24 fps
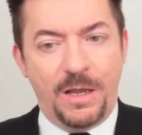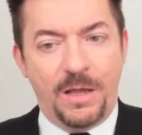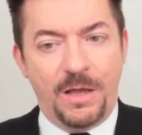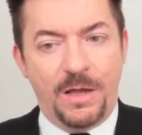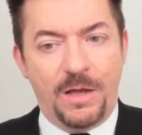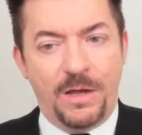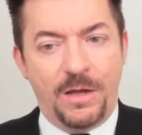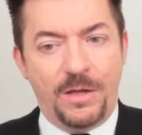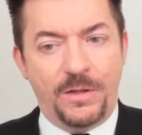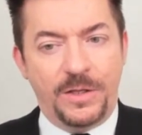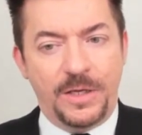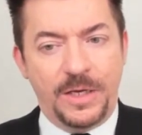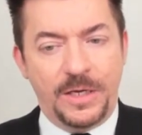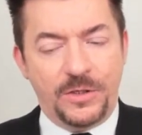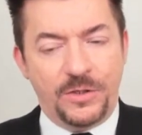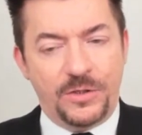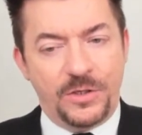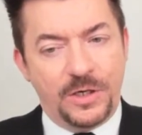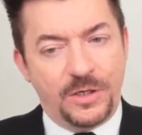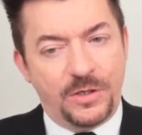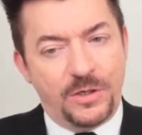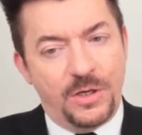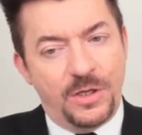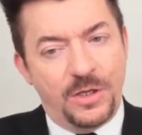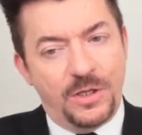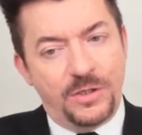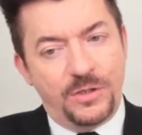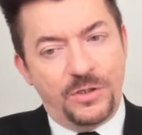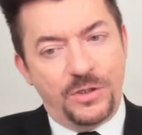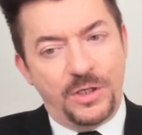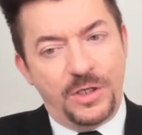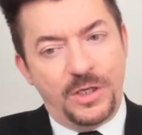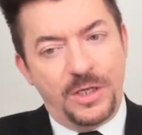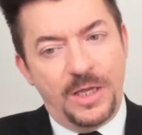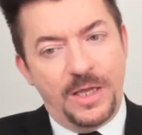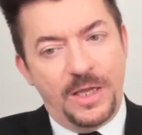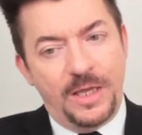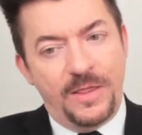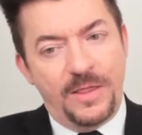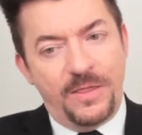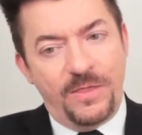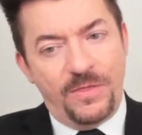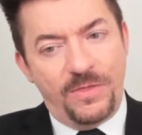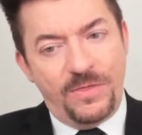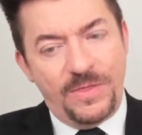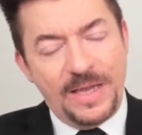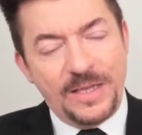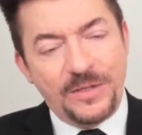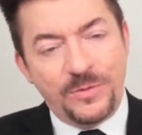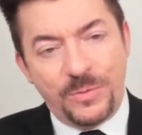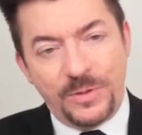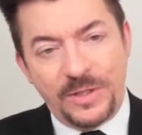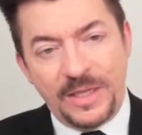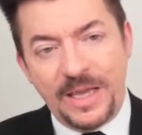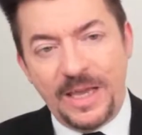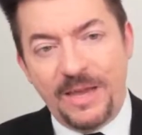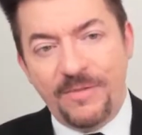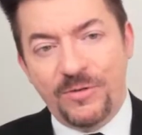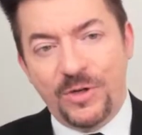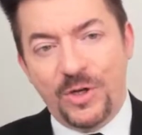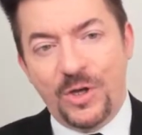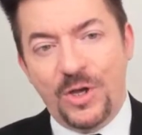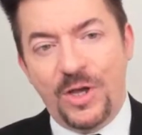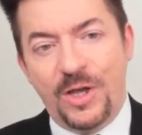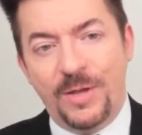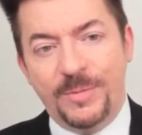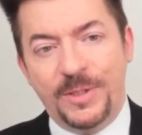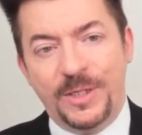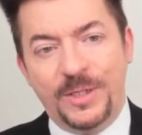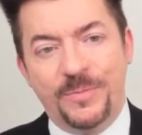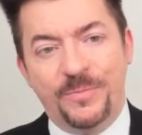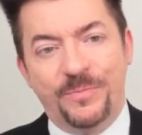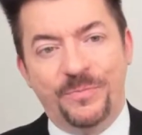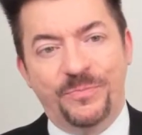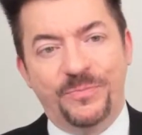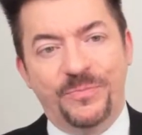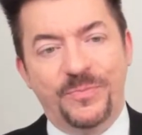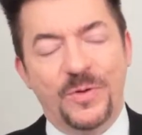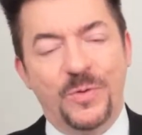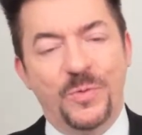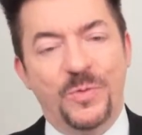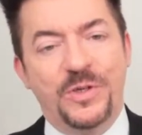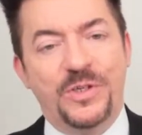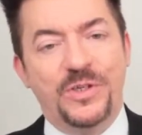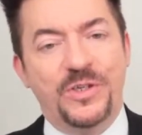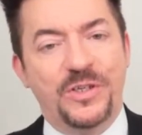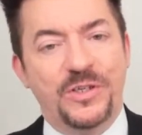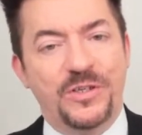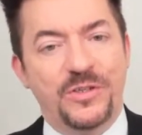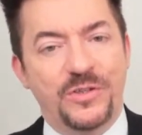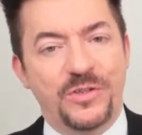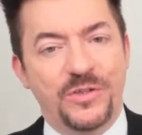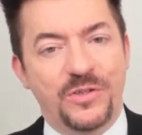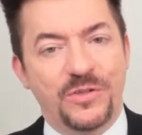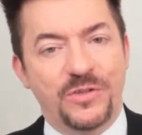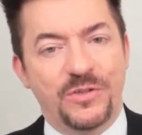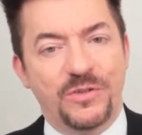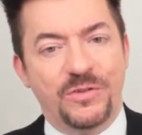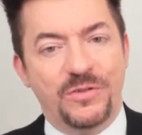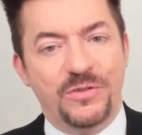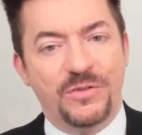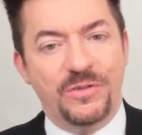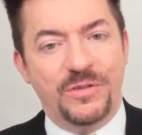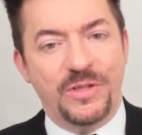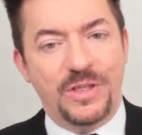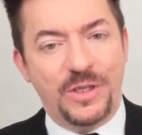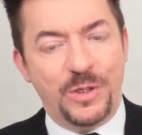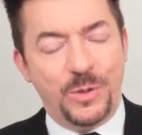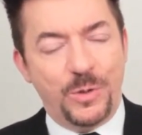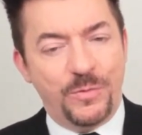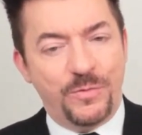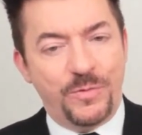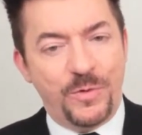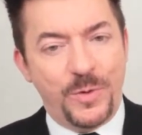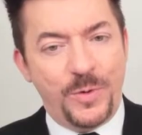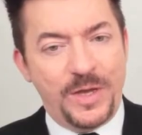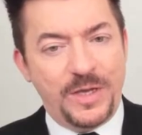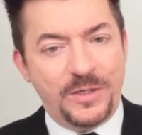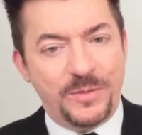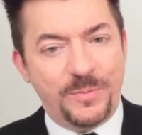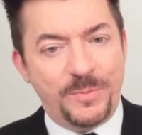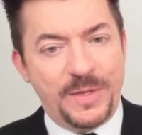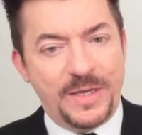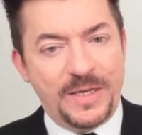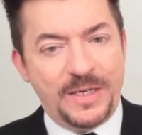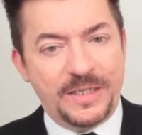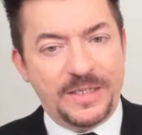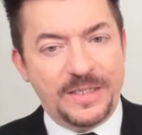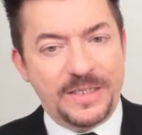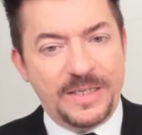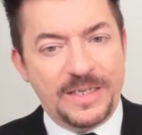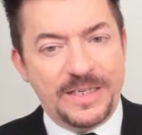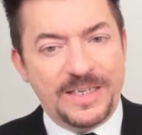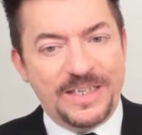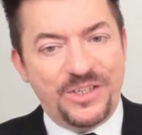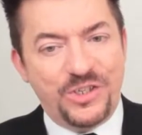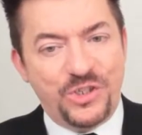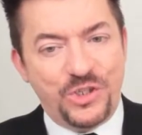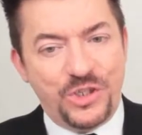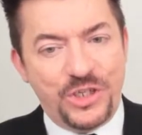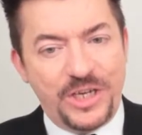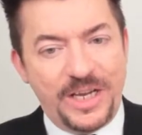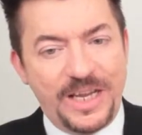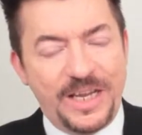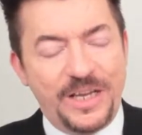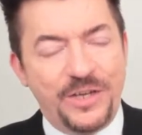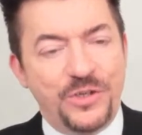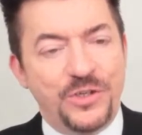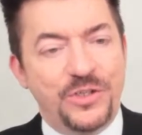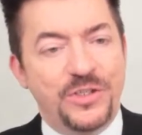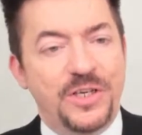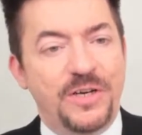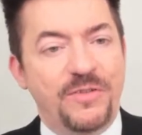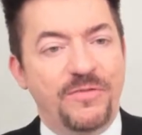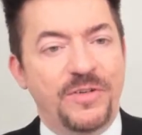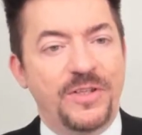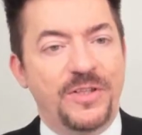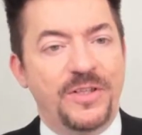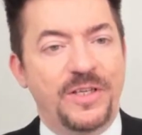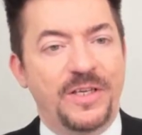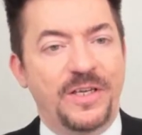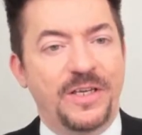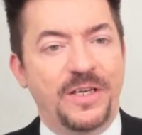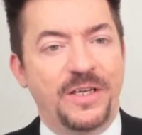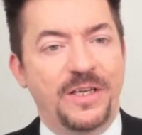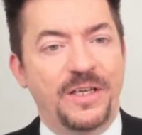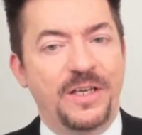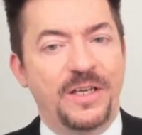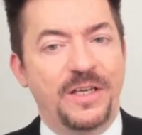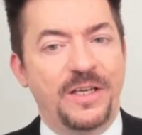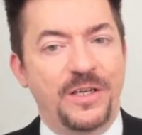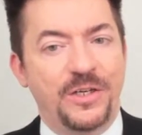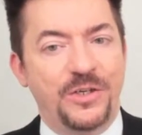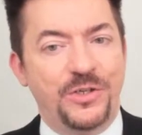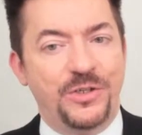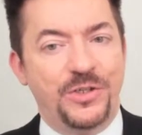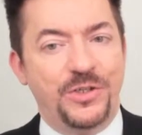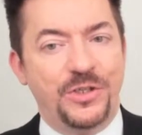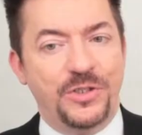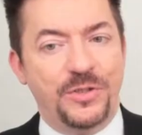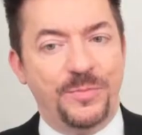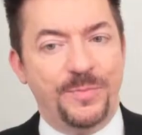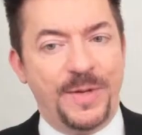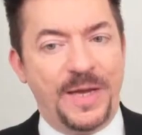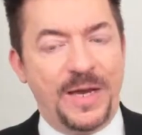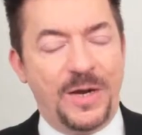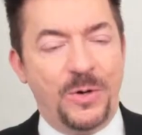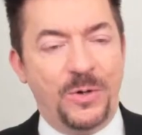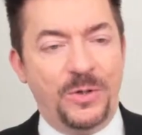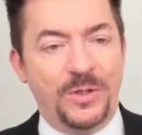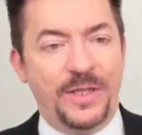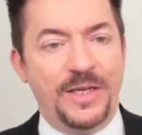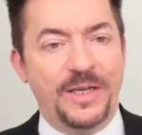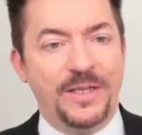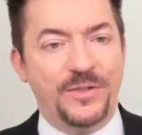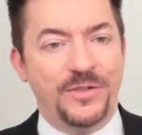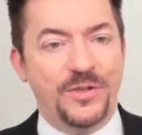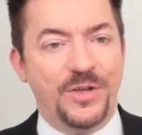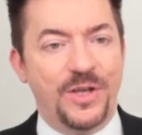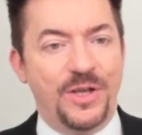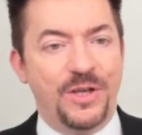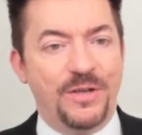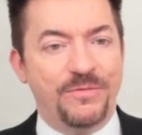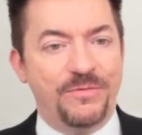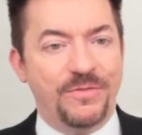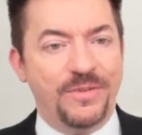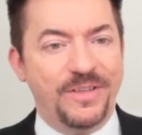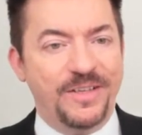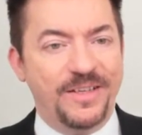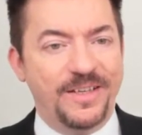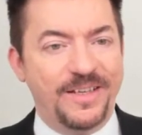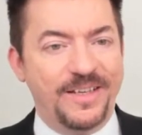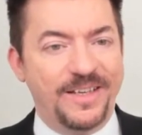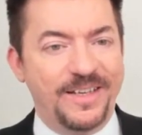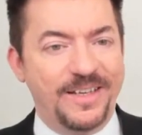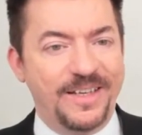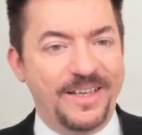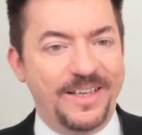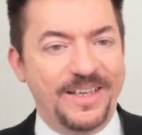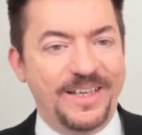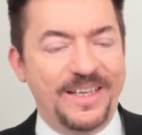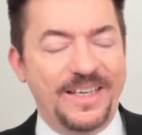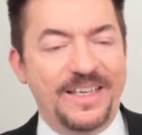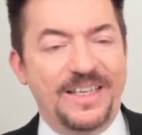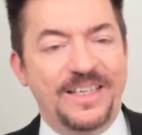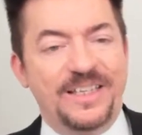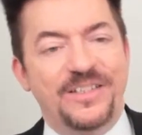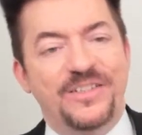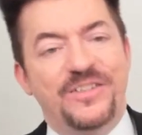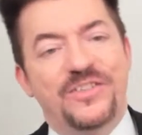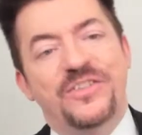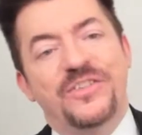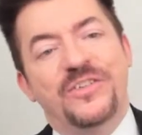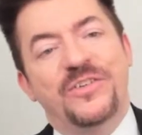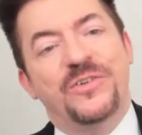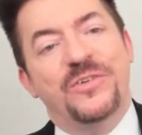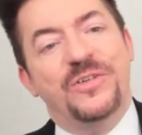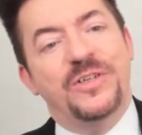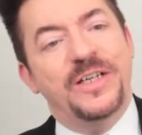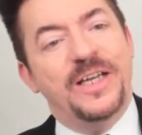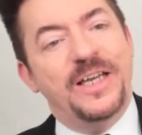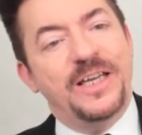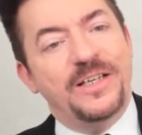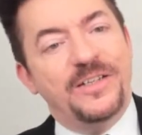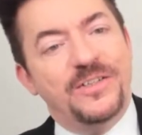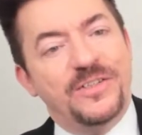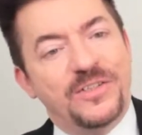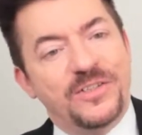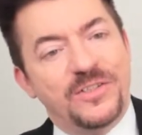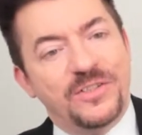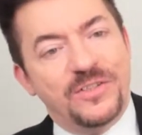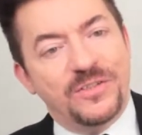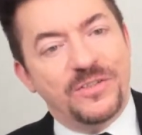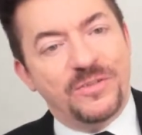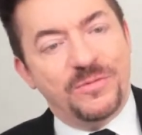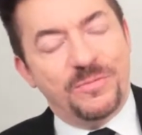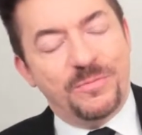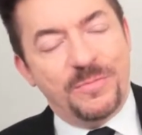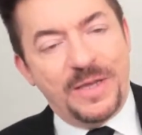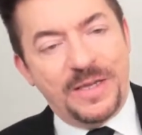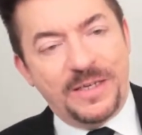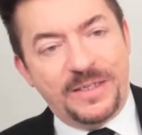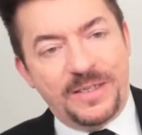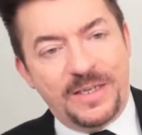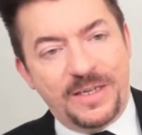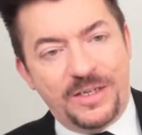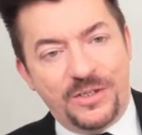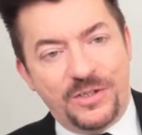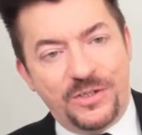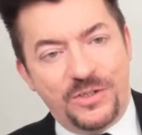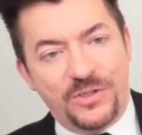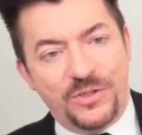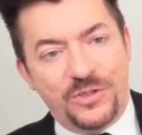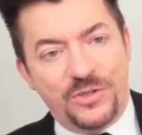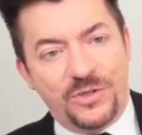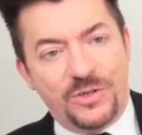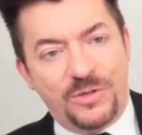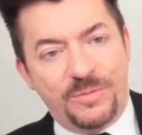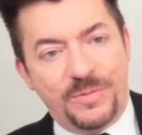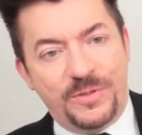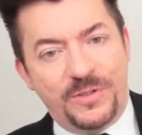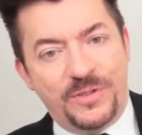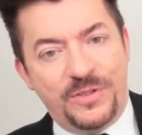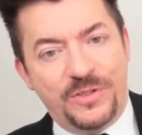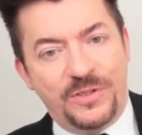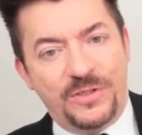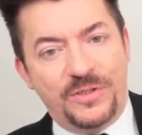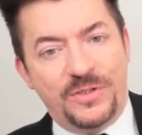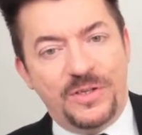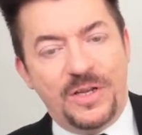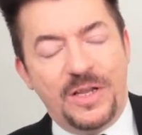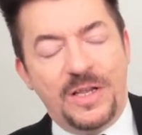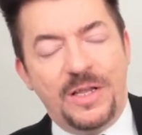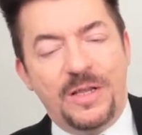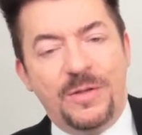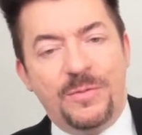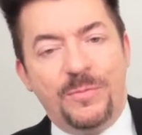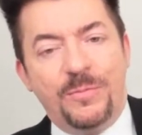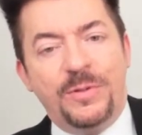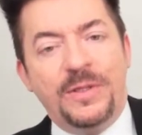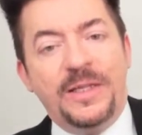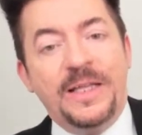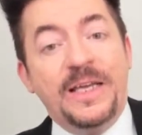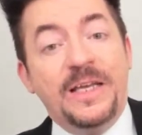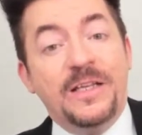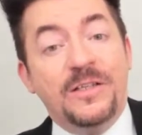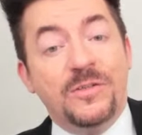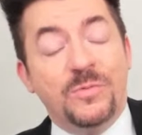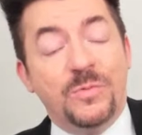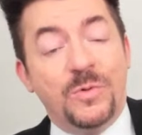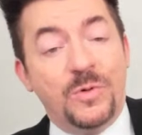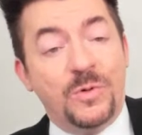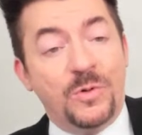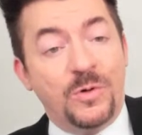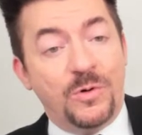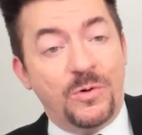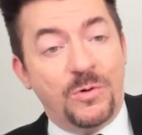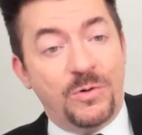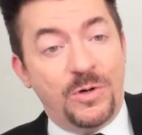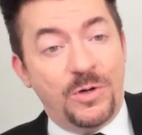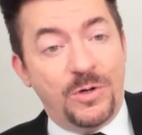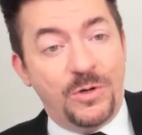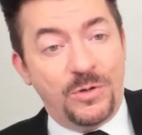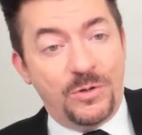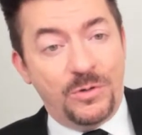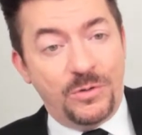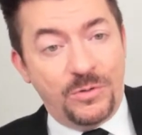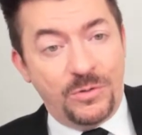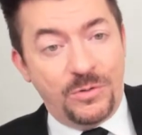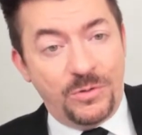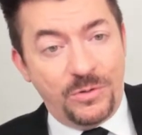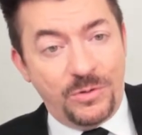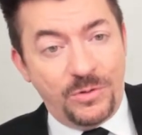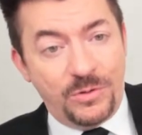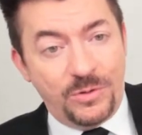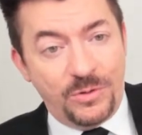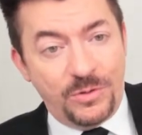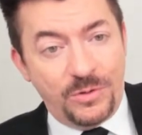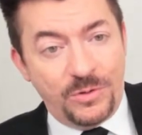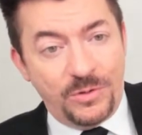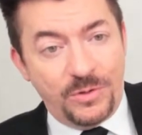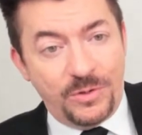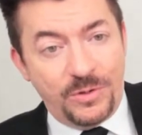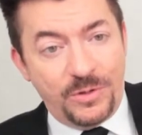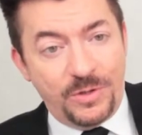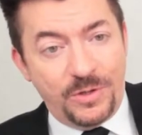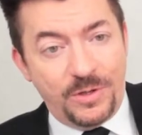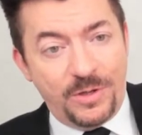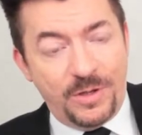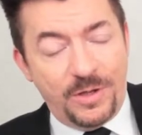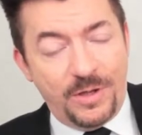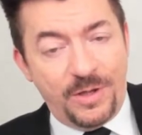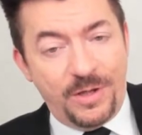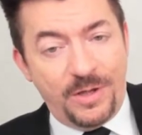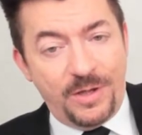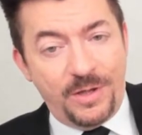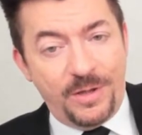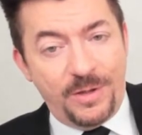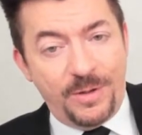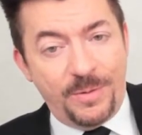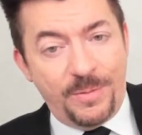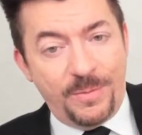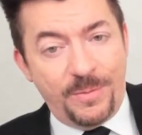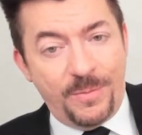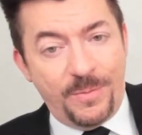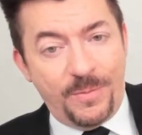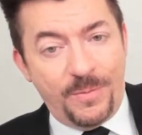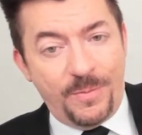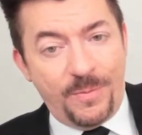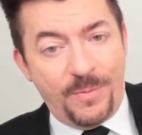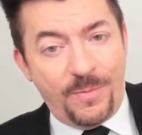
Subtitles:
the X technology, that's what they have in common, which is the UFO aspect changes everything. It shuts power lines off. It creates magnetic disturbances. Plants won't grow. So